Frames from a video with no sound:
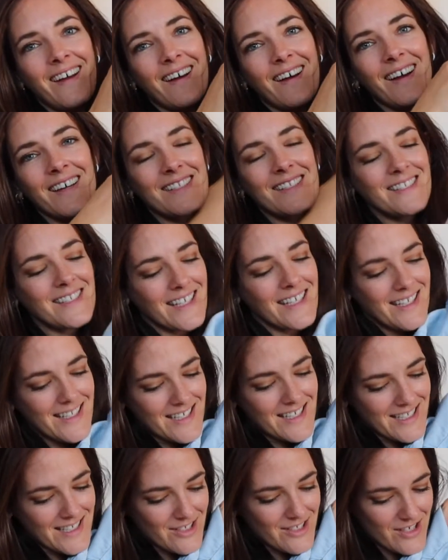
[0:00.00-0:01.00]
I'd seen
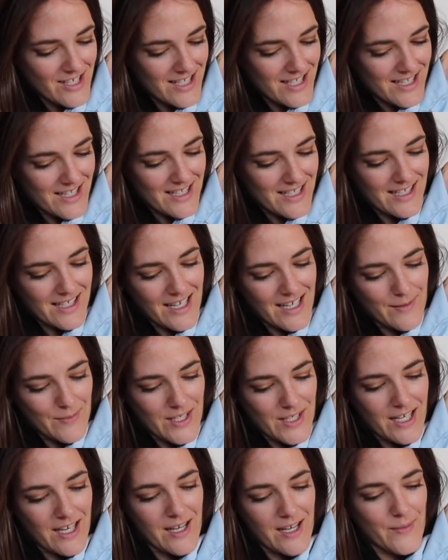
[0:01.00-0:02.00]
this dress at the same
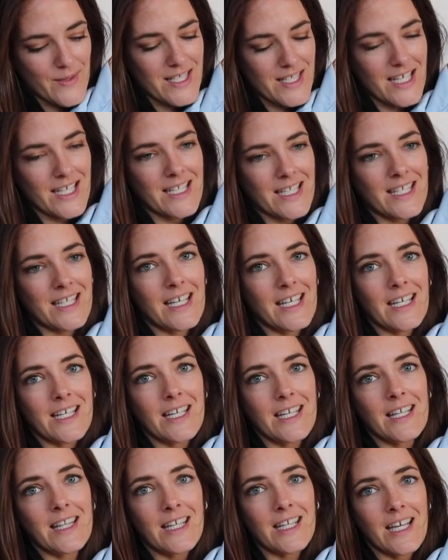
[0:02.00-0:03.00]
time as I'd
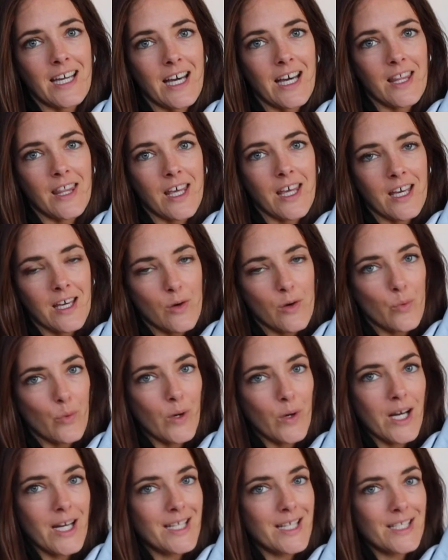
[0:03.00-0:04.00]
seen the other
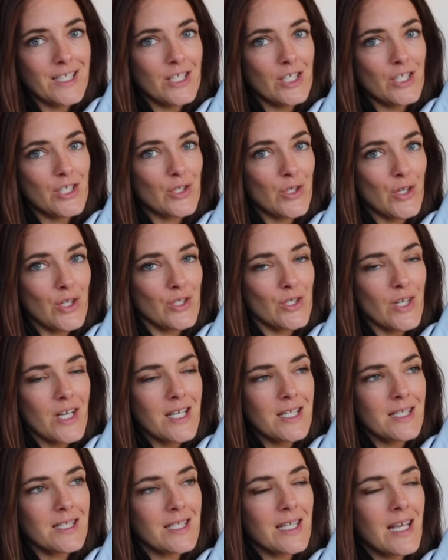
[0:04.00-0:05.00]
white shirt
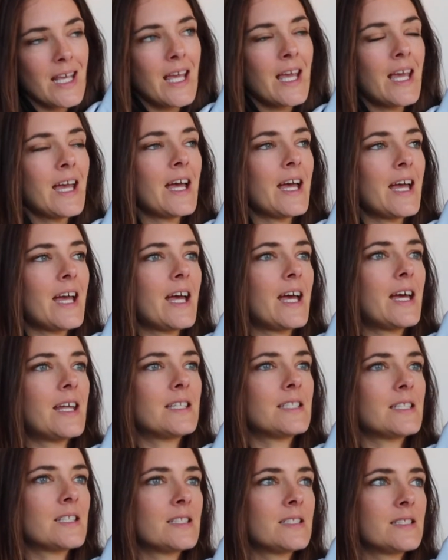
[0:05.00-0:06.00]
dress
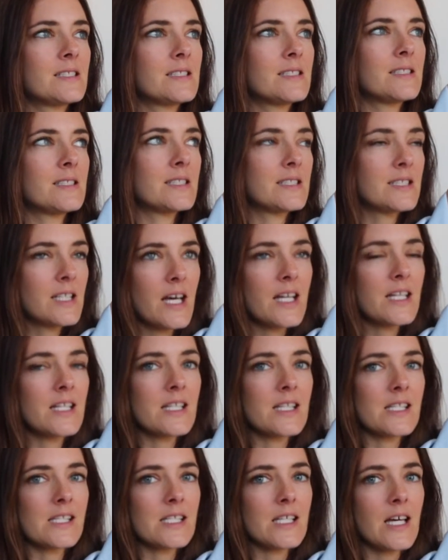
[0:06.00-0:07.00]
and
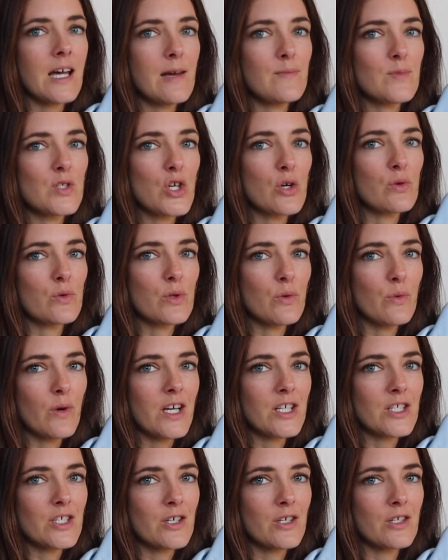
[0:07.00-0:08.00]
decided at the time to go with the
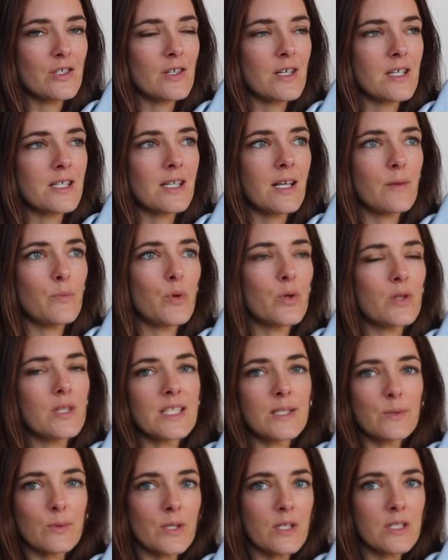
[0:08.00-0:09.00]
white shirt dress and put
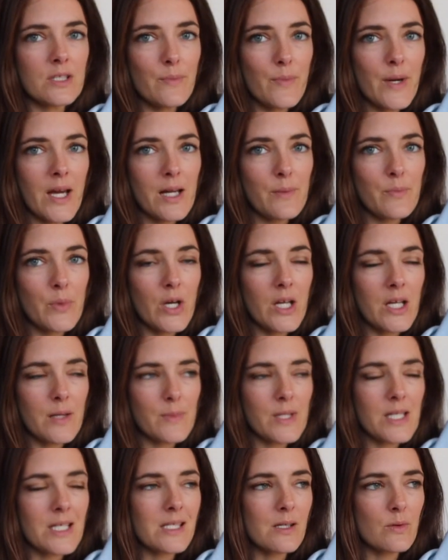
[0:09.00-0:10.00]
this one on the back burner
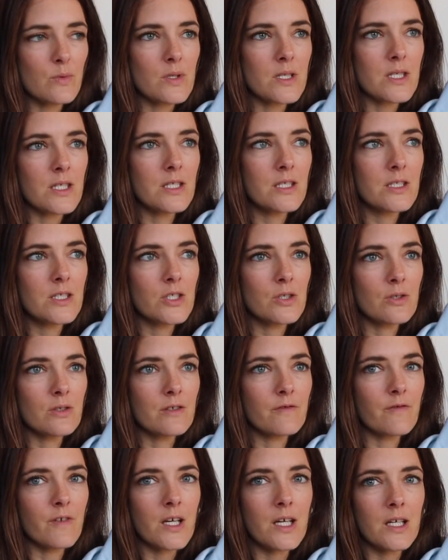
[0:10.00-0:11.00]
because I wasn't sure
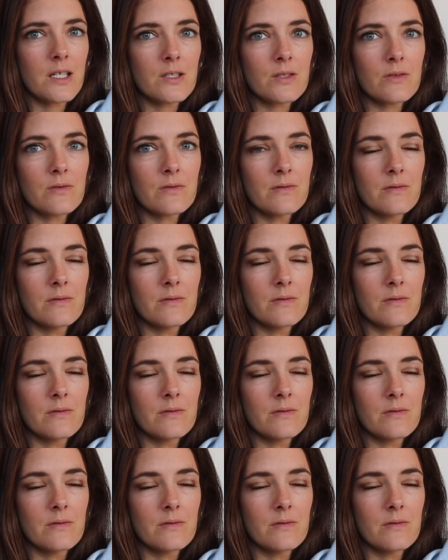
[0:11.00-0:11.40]
if I'd